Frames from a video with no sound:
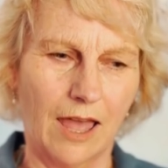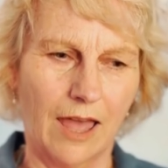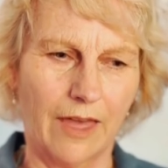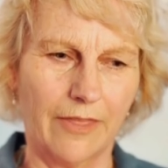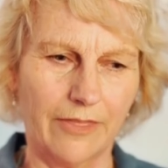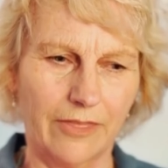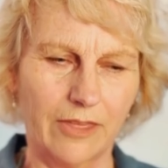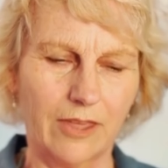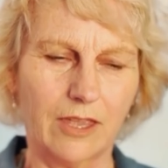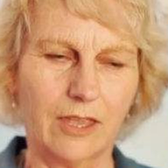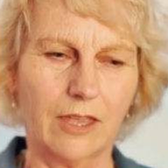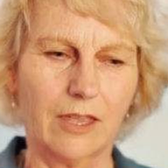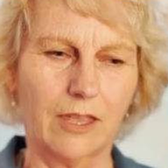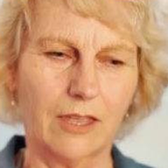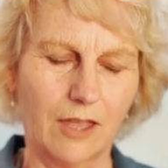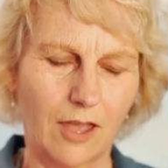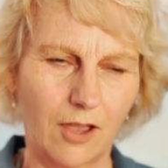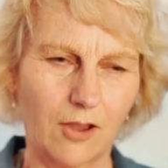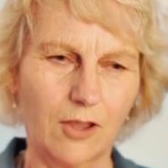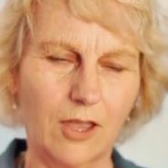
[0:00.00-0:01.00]
and think,
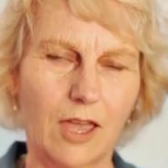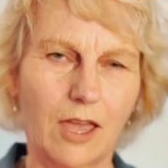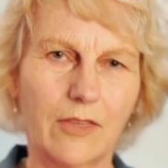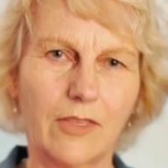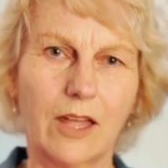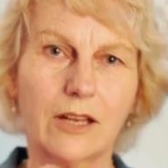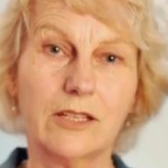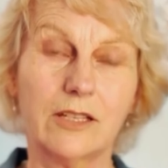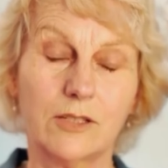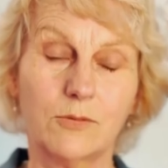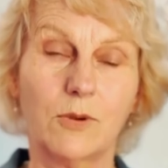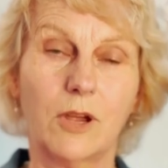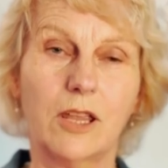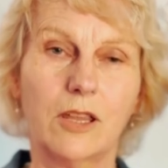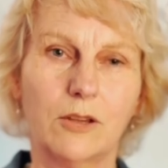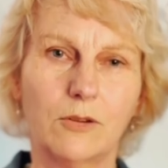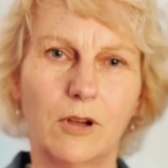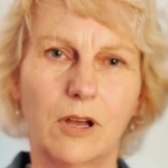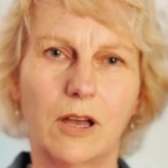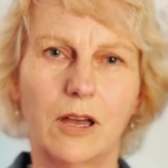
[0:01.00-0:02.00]
okay, that is where
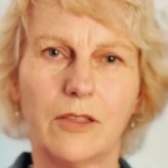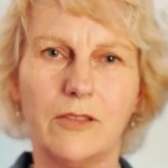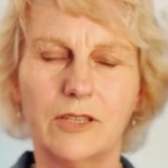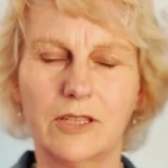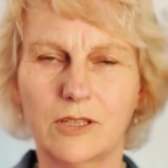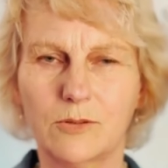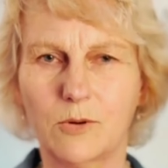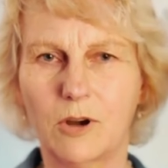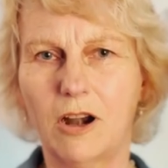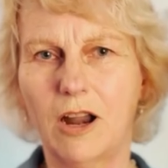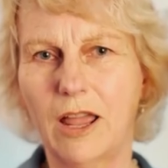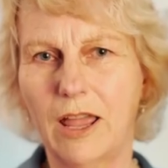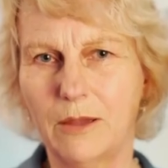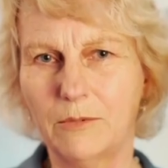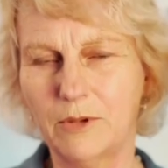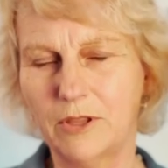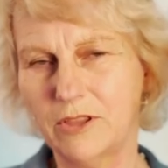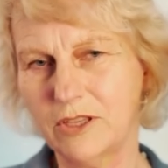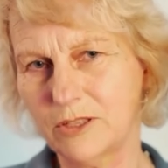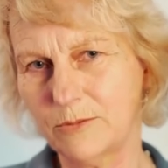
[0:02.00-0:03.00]
you are. This is where I
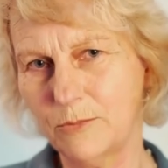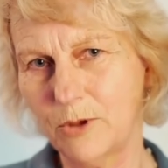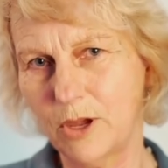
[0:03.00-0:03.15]
am at this